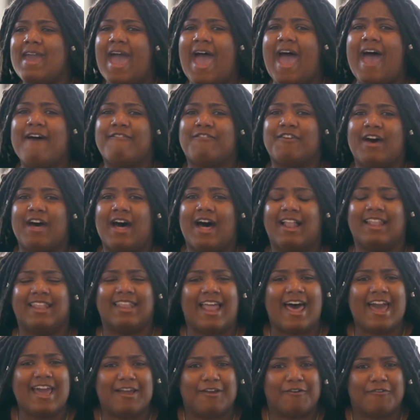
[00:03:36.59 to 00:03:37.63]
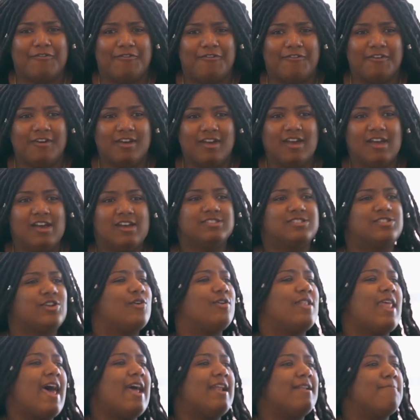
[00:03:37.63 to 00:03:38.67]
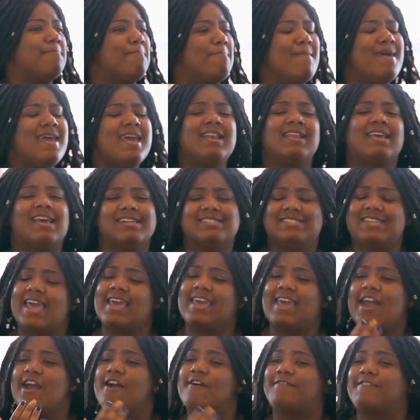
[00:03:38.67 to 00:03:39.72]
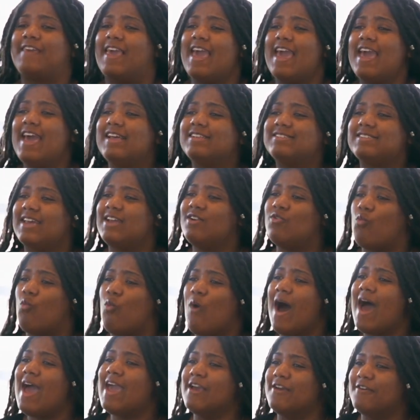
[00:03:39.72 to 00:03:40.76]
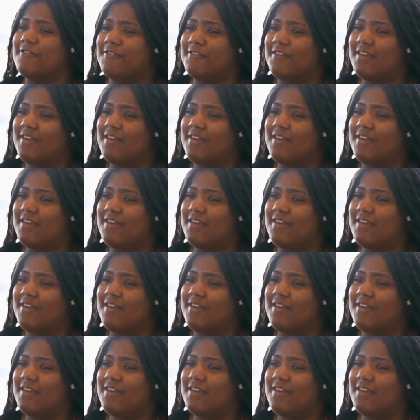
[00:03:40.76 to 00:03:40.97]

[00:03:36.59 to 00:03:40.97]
have a life, so that men could take care of kids and wife.